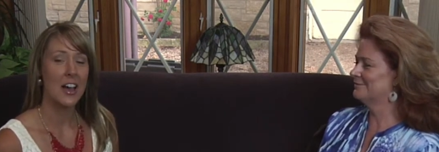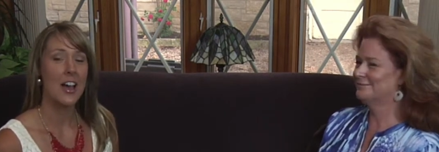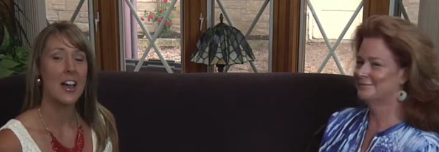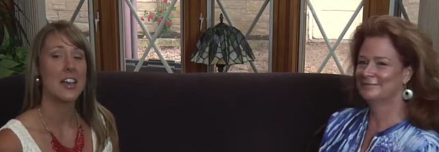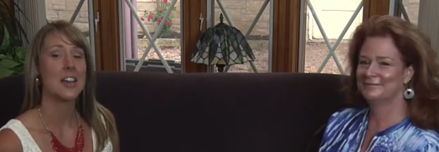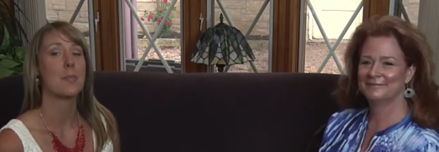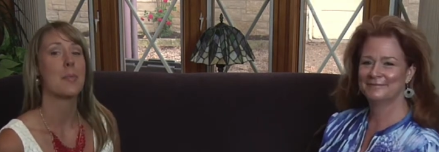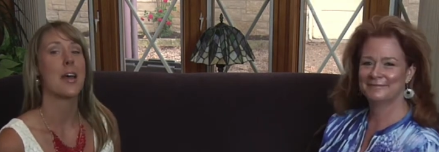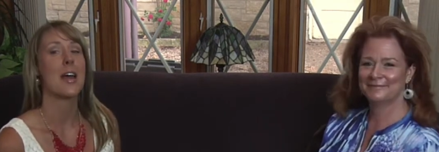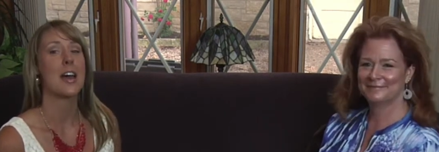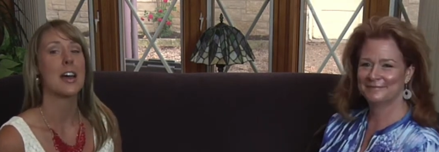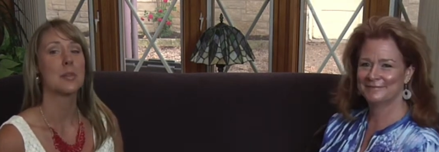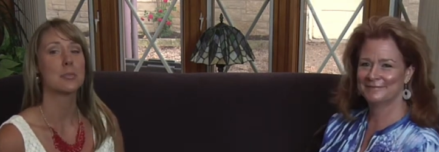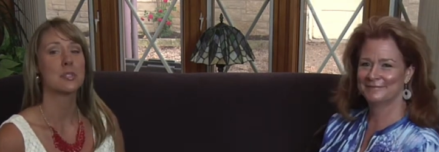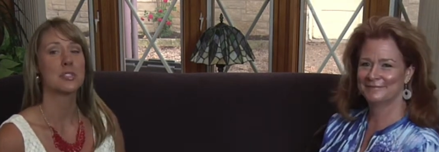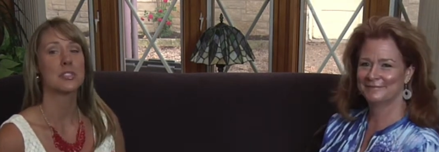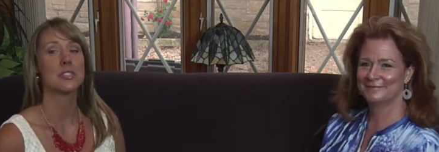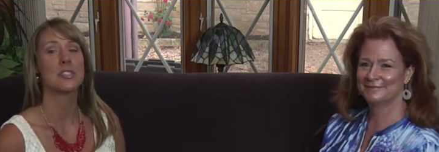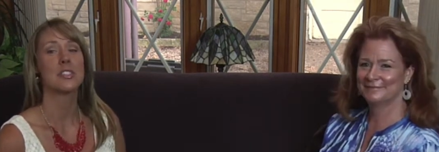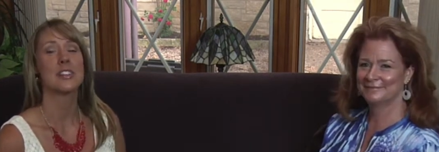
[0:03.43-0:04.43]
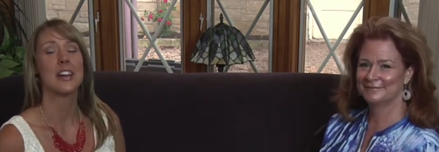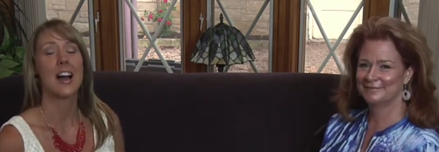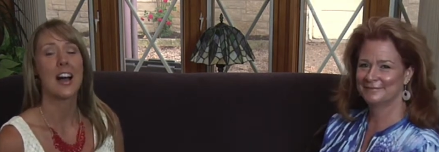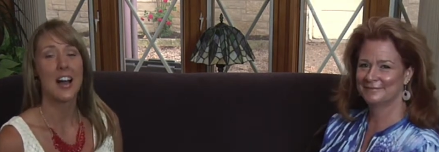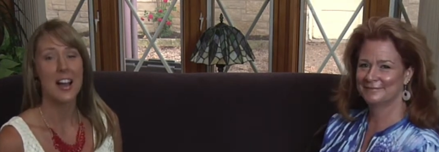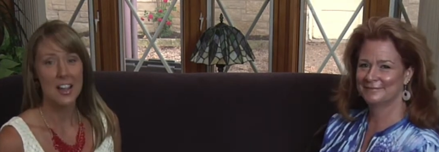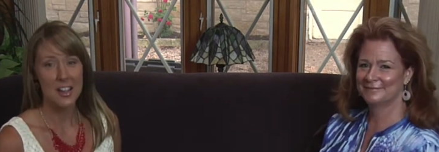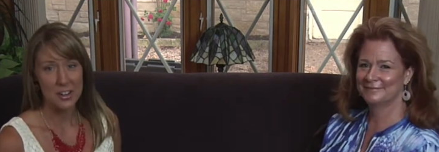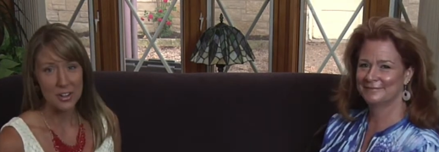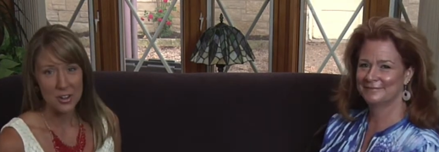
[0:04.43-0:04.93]
Speaker 1: I am absolutely
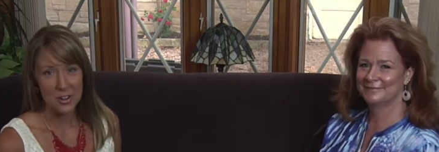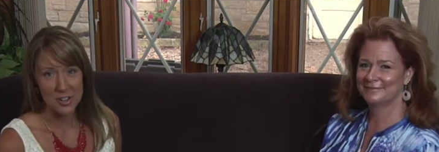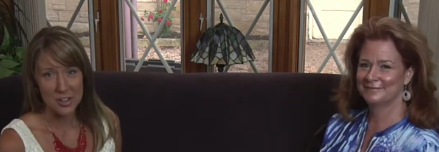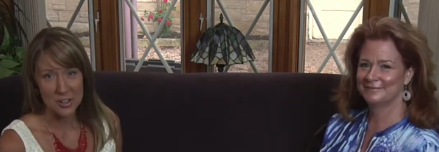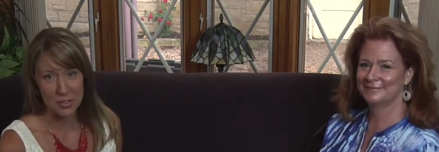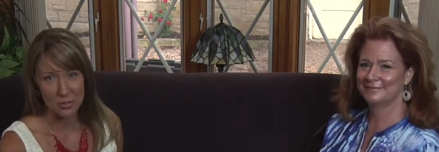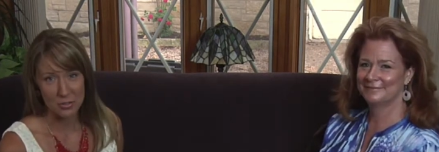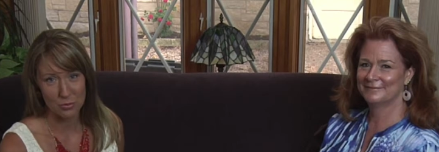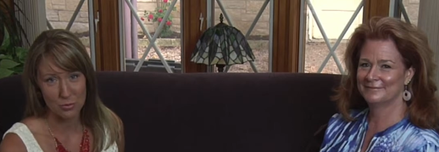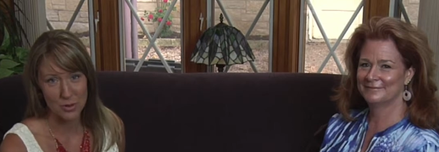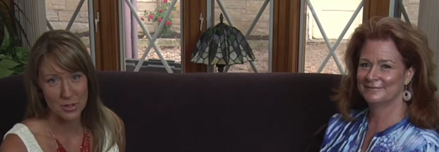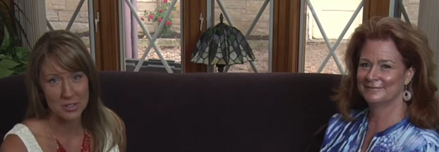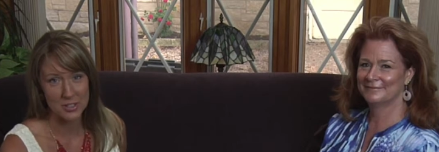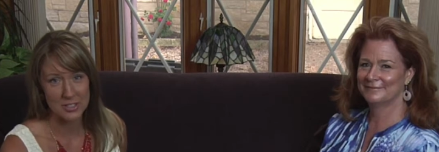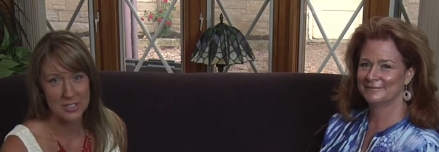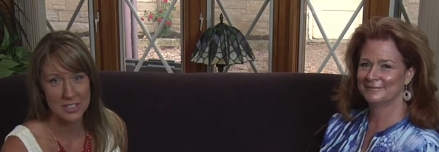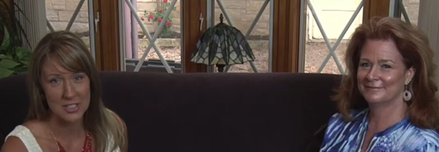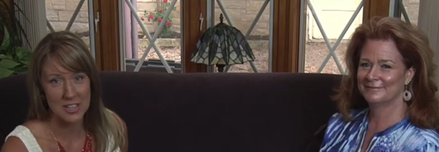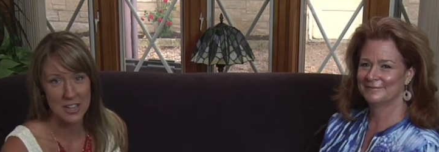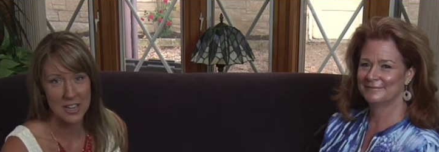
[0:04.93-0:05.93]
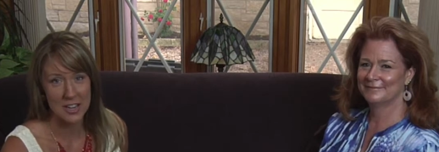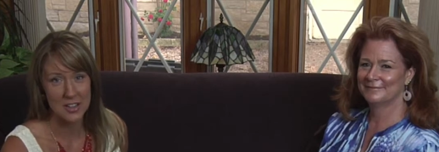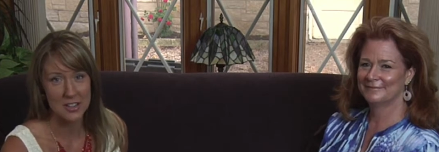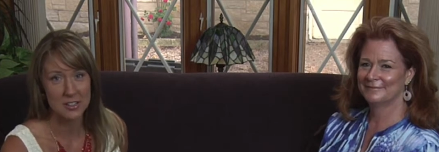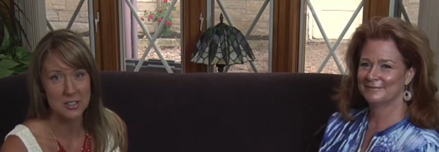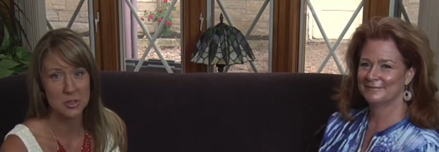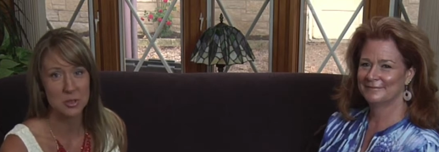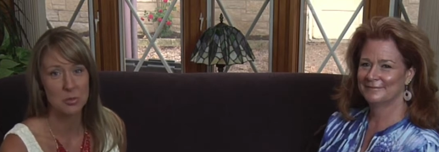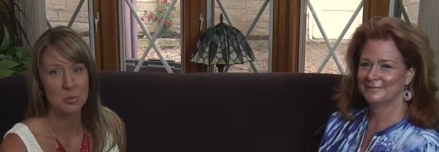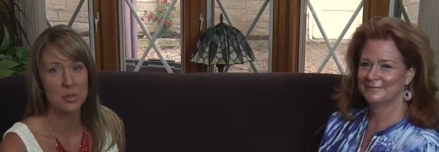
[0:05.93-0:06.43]
honored and thrilled today
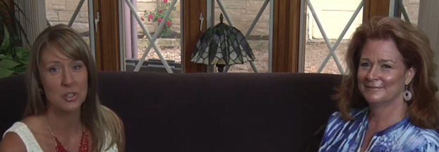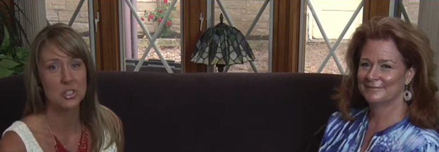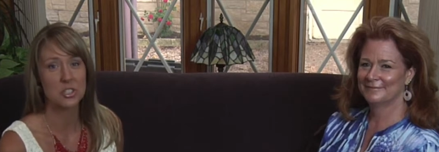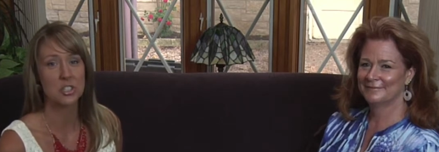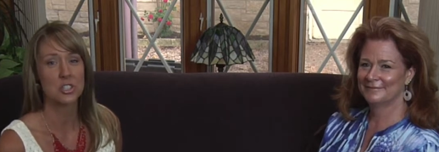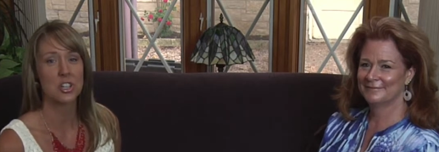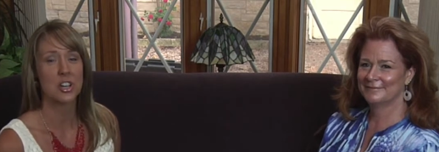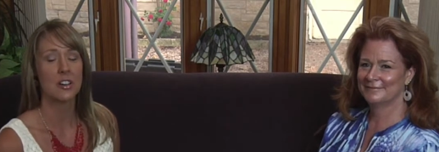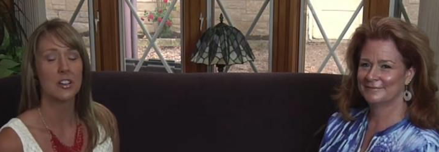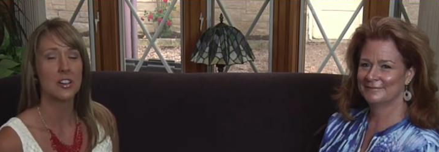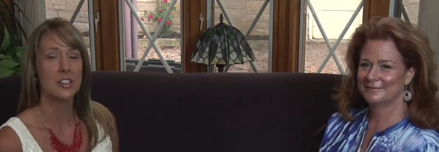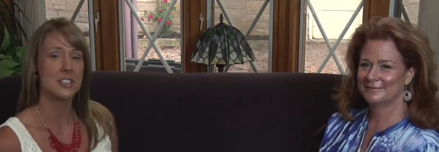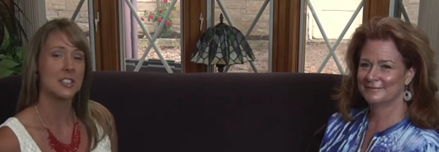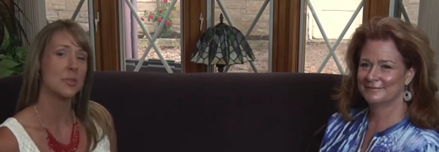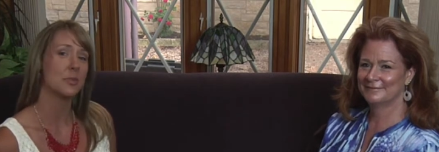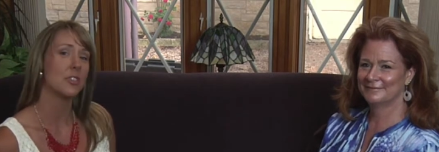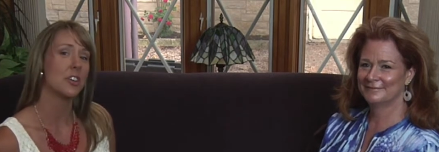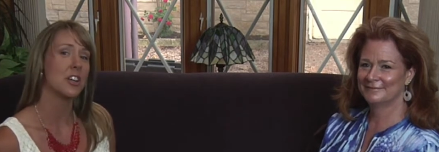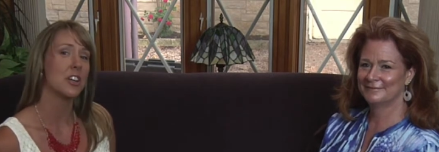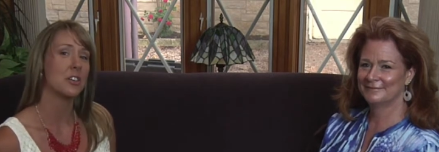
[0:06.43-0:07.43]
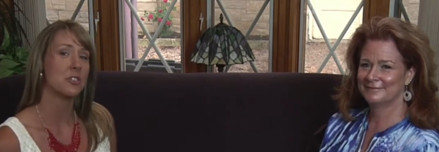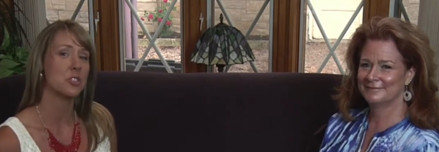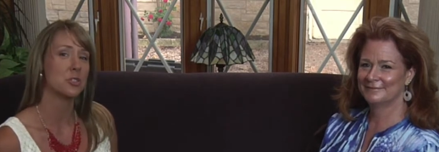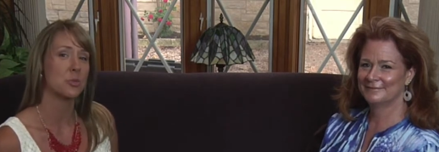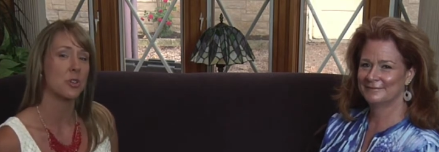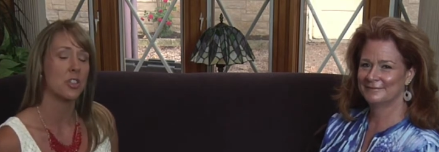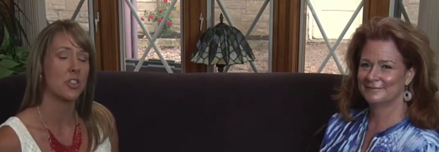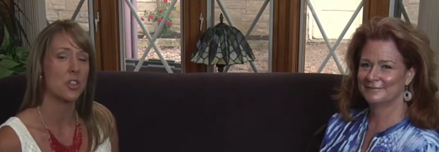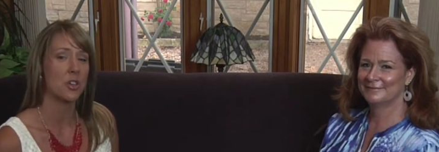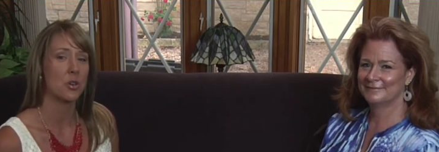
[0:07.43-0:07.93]
to be sharing some videos
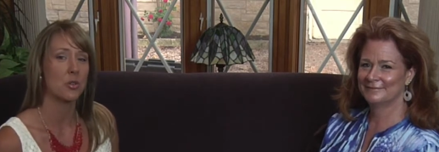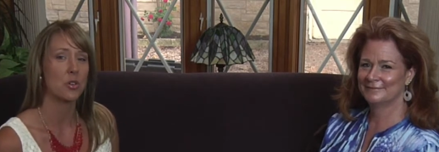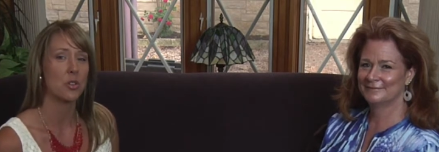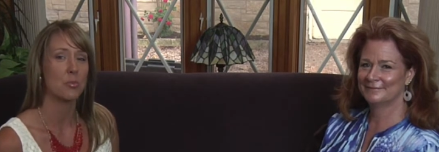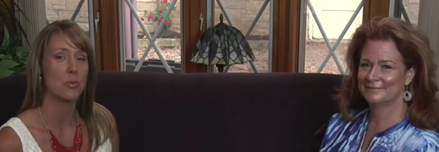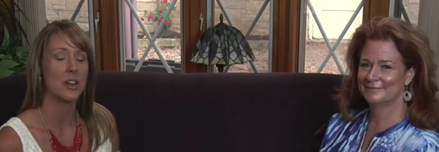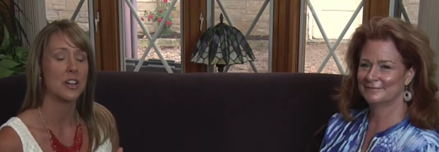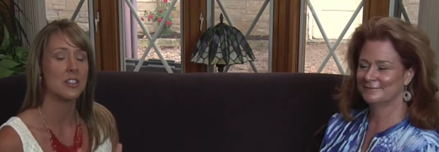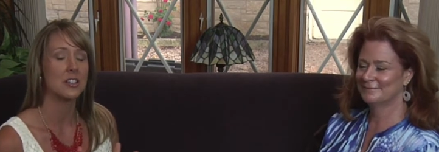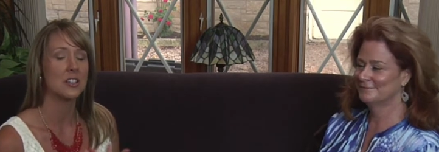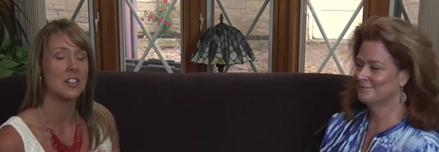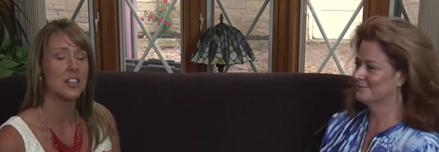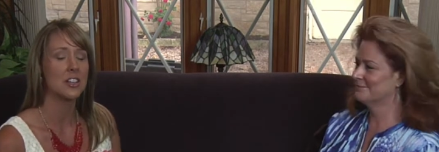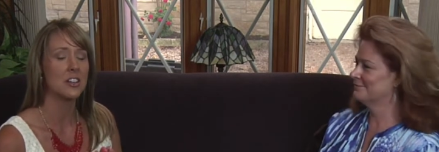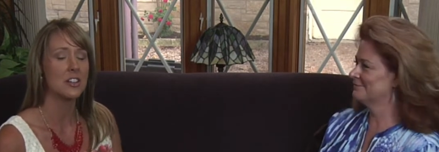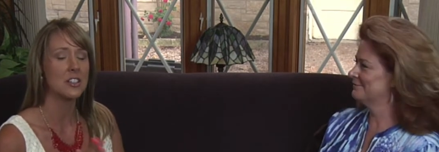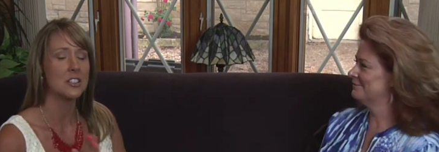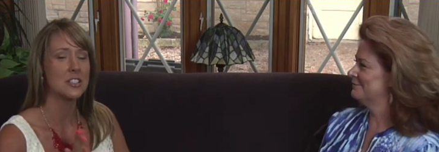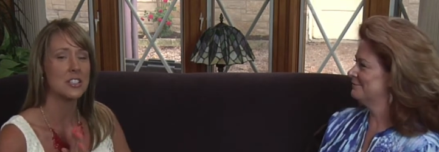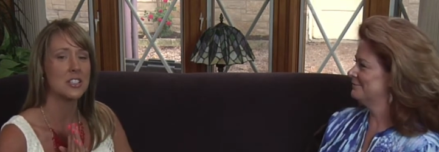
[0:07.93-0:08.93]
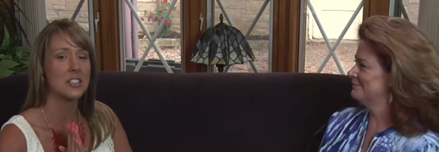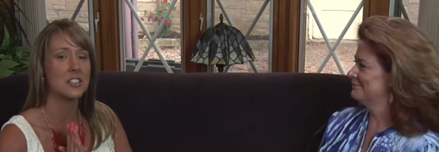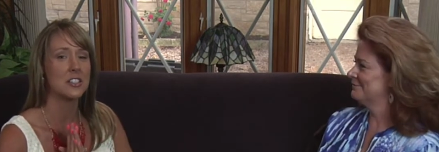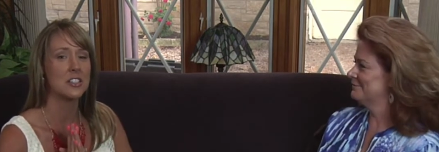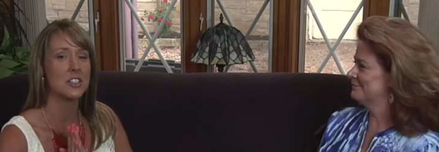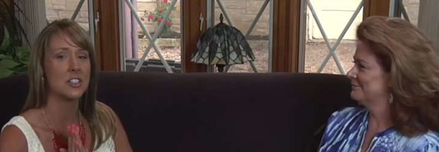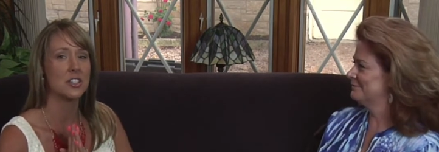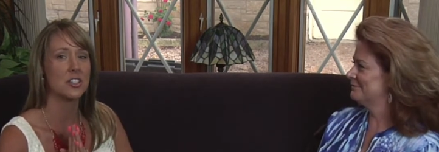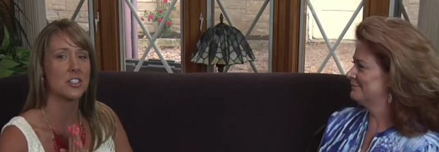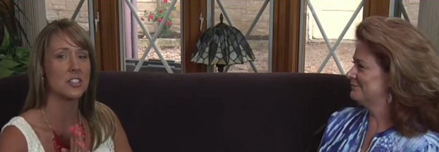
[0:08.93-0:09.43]
with you with my nearest and
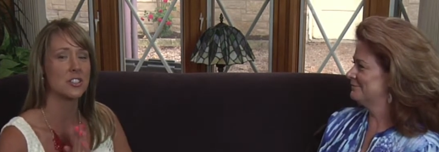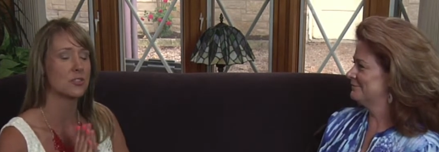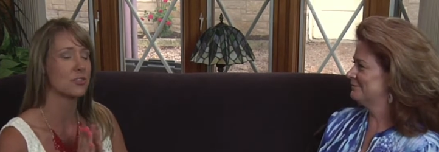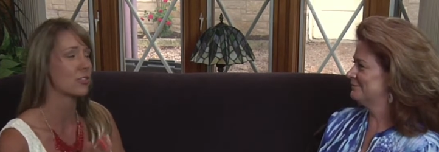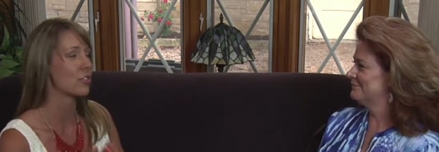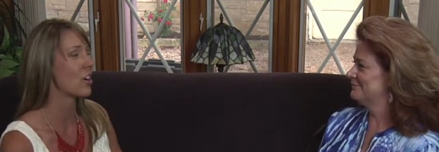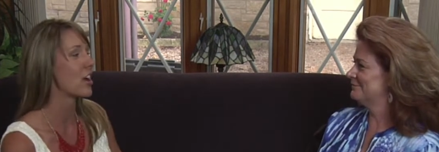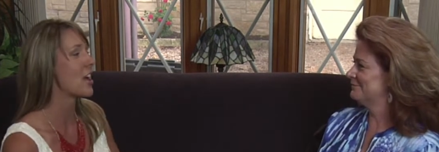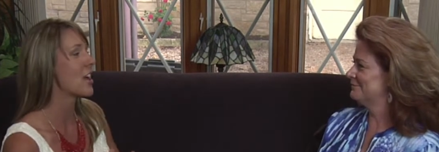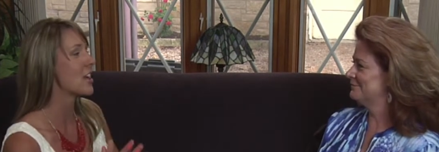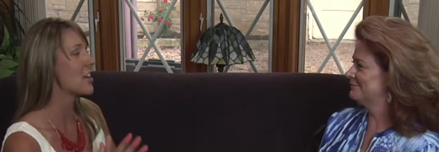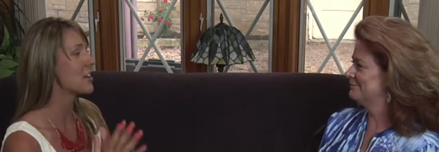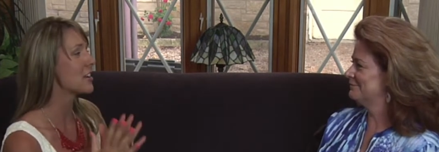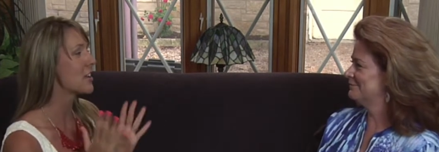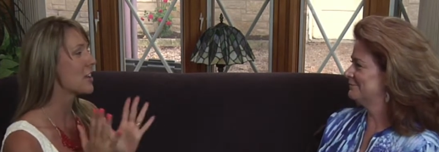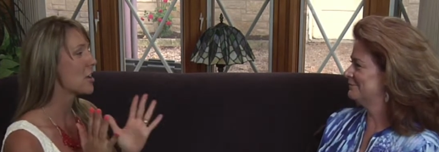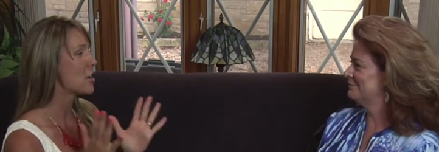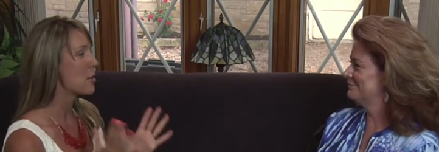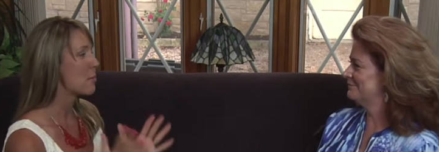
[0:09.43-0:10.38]
dearest friend,